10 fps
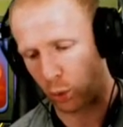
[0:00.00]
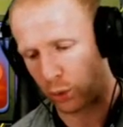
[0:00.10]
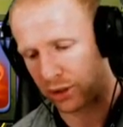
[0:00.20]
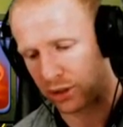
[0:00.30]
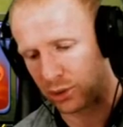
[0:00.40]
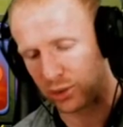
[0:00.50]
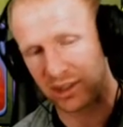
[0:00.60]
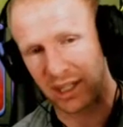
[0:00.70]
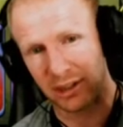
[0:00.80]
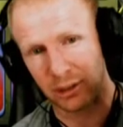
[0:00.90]
or you can use
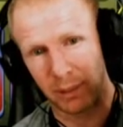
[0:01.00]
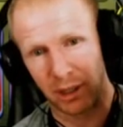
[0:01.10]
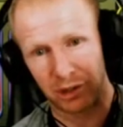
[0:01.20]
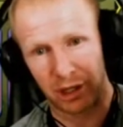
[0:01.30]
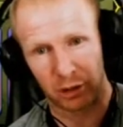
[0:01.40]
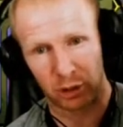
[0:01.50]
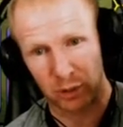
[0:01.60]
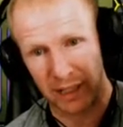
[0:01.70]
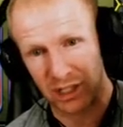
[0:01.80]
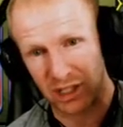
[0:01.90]
skelly spells under a
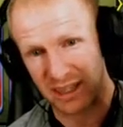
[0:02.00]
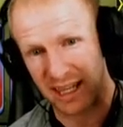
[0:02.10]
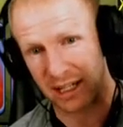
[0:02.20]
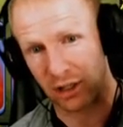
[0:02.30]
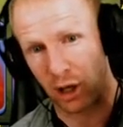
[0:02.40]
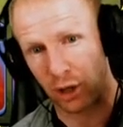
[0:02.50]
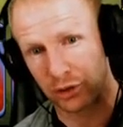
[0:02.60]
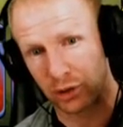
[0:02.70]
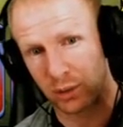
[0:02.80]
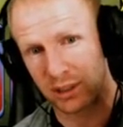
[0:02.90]
rage, and that can
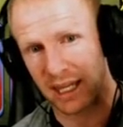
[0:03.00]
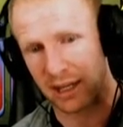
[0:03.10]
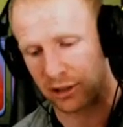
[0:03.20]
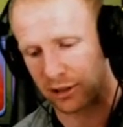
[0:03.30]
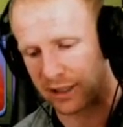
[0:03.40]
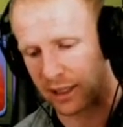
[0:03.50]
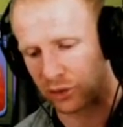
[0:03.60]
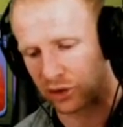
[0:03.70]
also get her down.